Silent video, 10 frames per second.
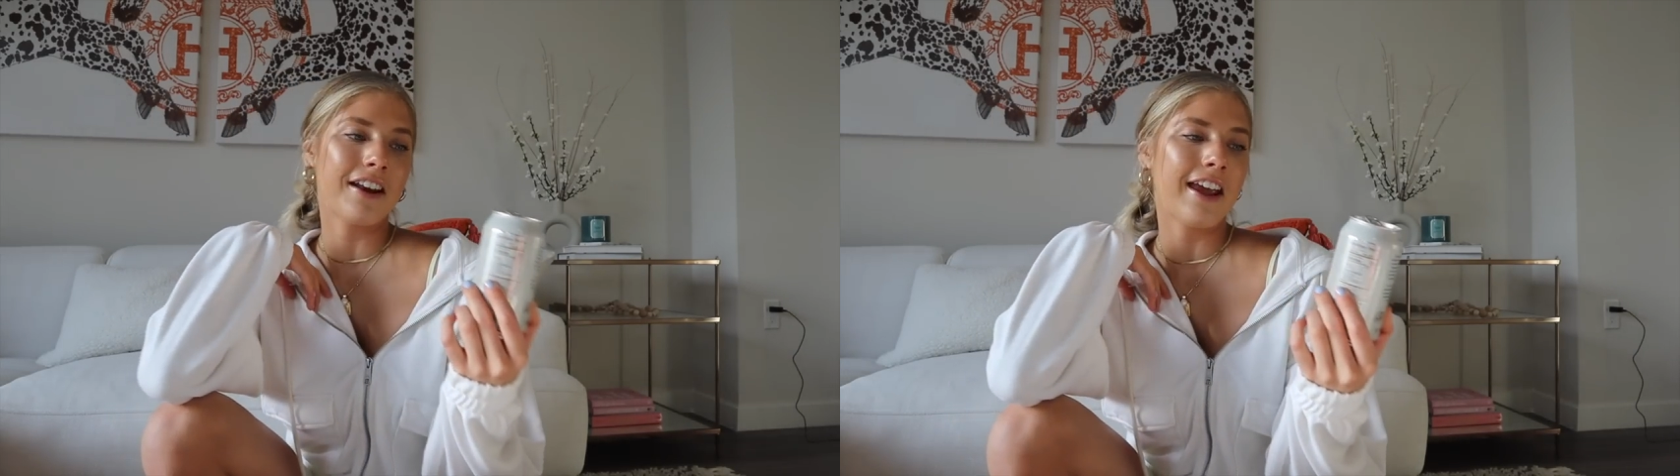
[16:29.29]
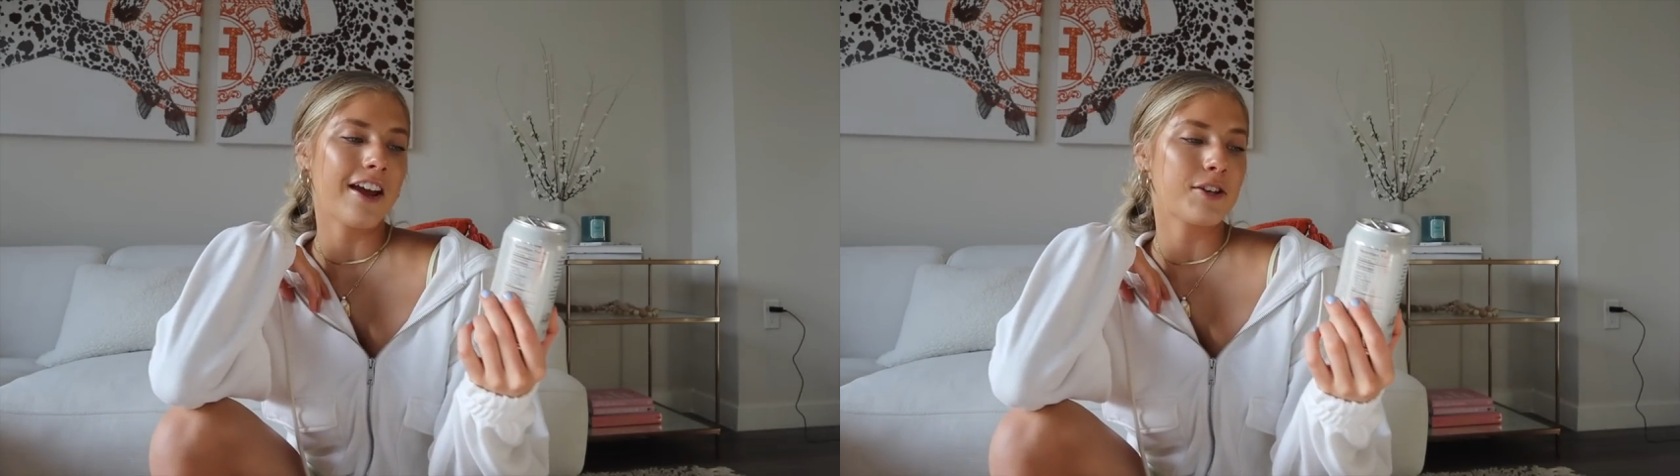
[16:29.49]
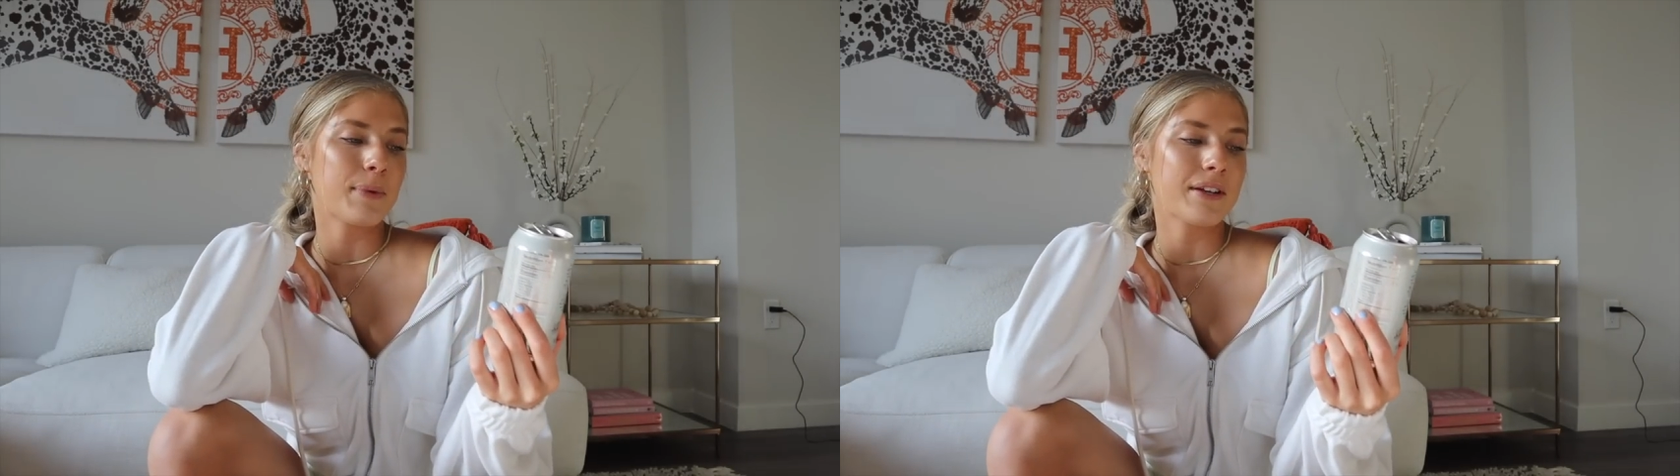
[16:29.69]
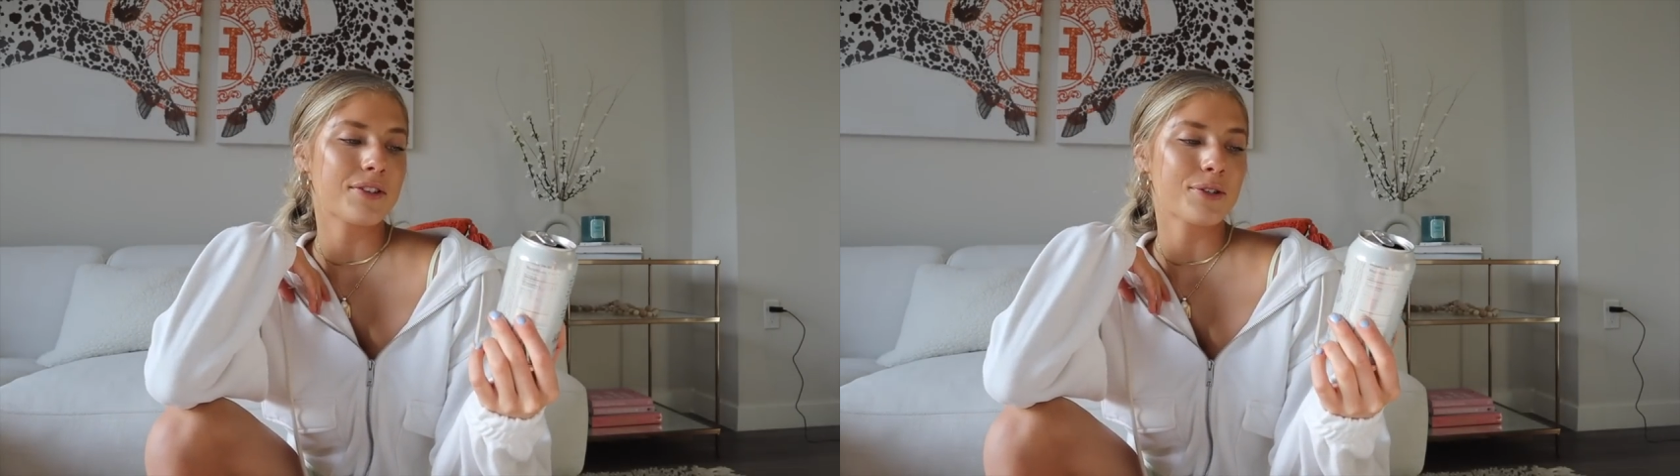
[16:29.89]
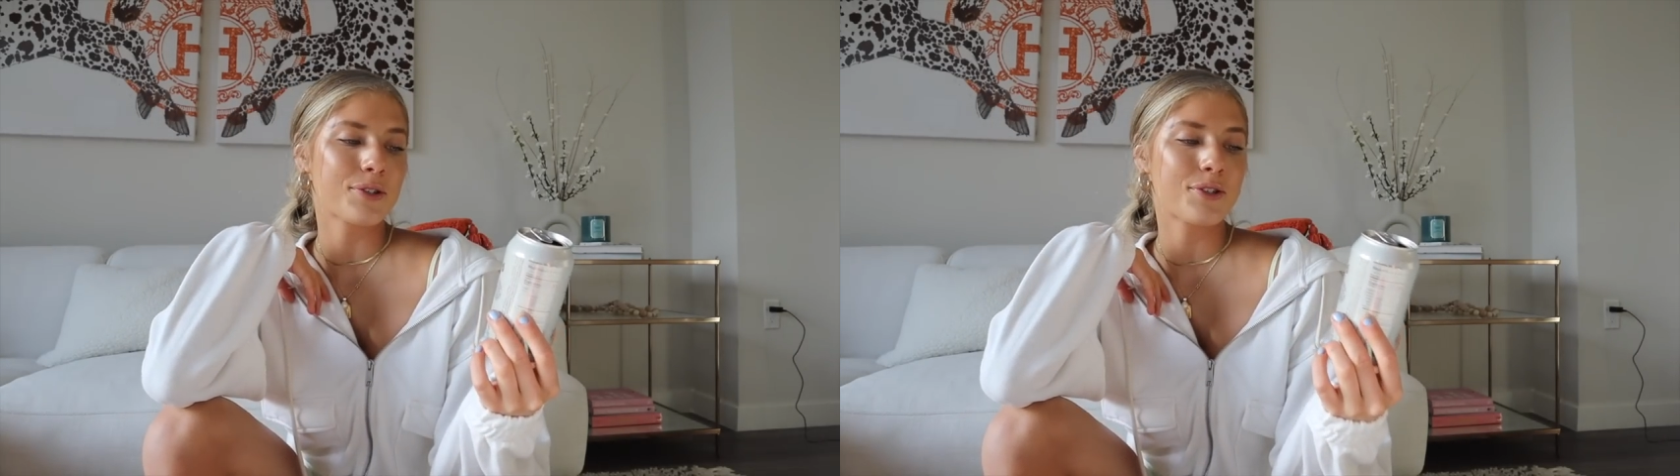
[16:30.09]
hand because
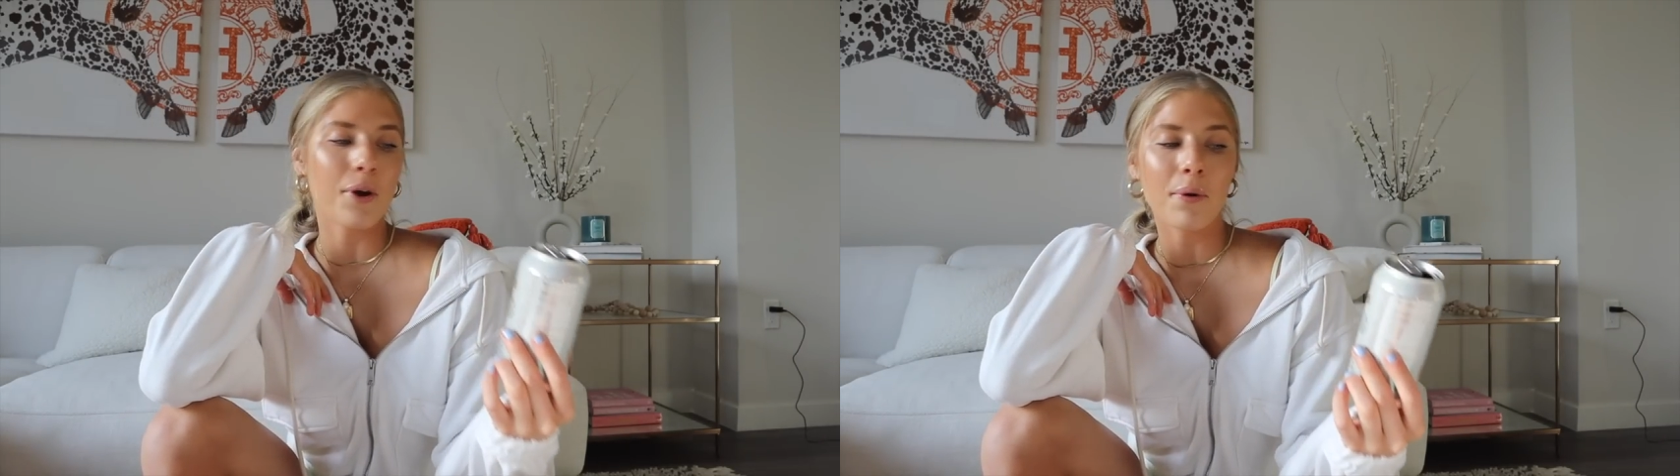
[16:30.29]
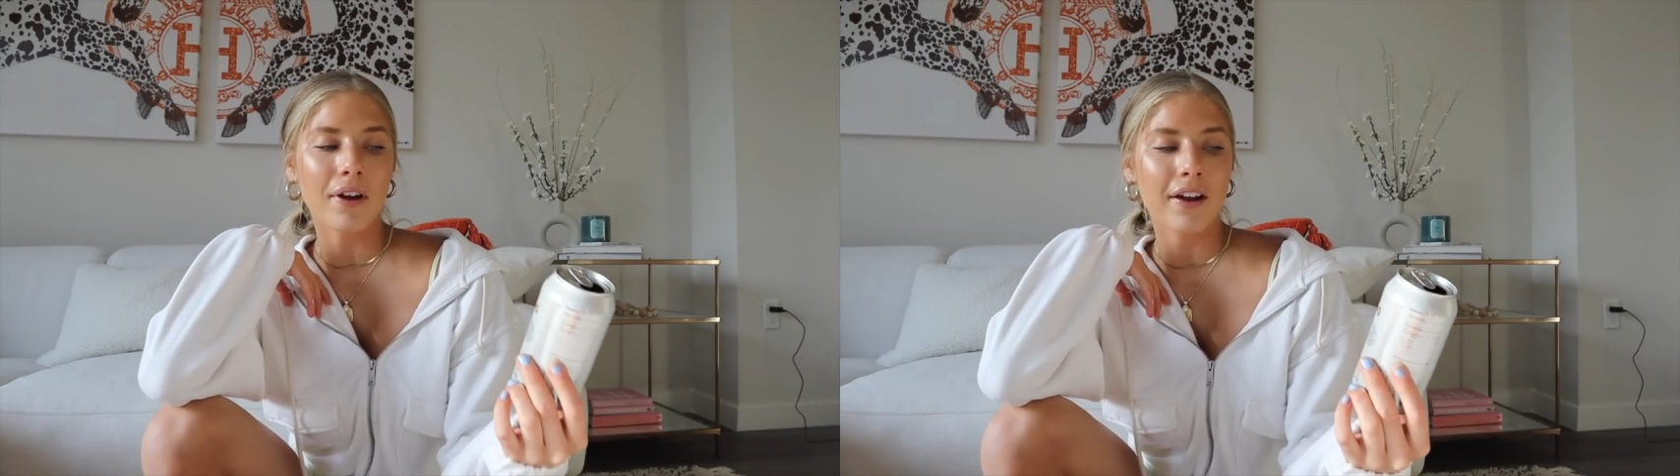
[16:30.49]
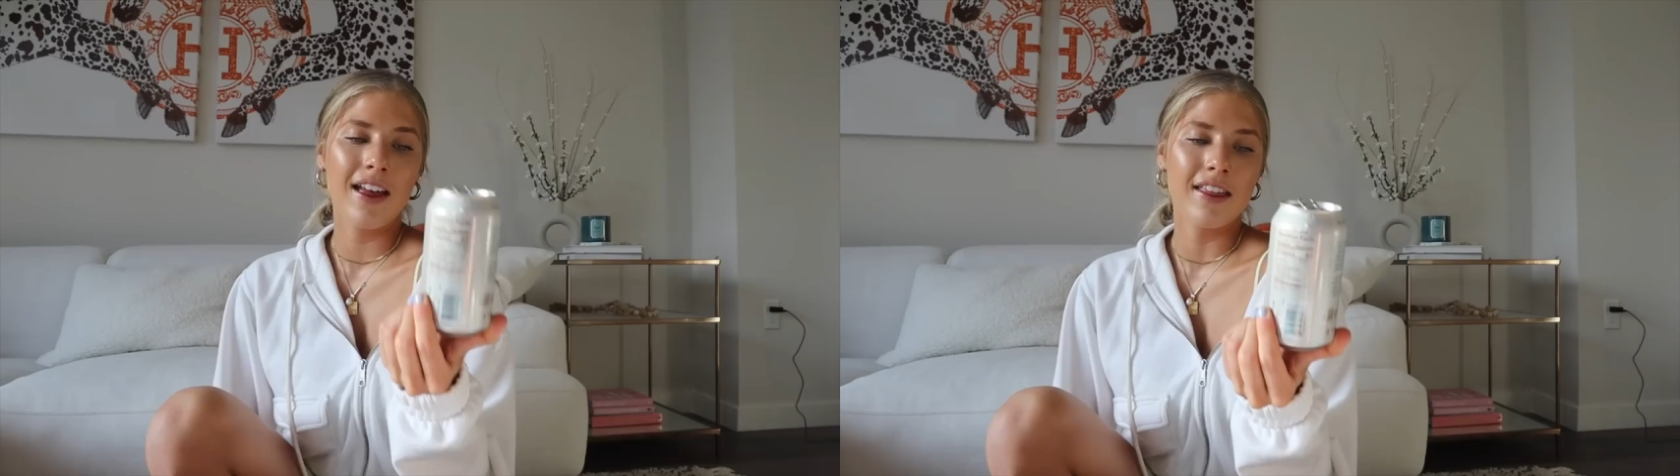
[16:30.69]
they're so good.